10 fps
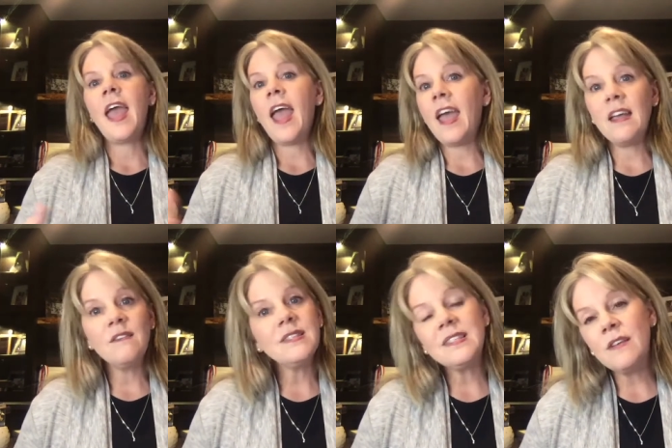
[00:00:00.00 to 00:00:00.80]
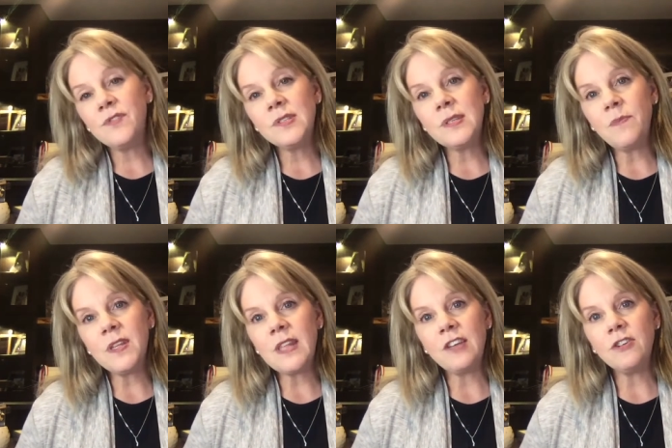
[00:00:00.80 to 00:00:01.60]
and see if there's something
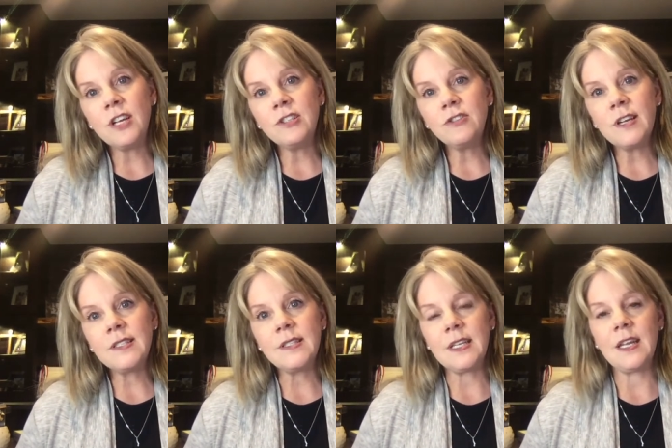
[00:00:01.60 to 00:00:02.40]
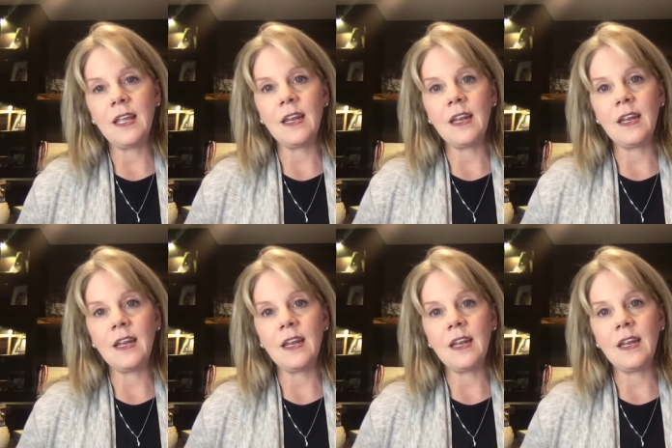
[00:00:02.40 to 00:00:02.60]
that you're interested in.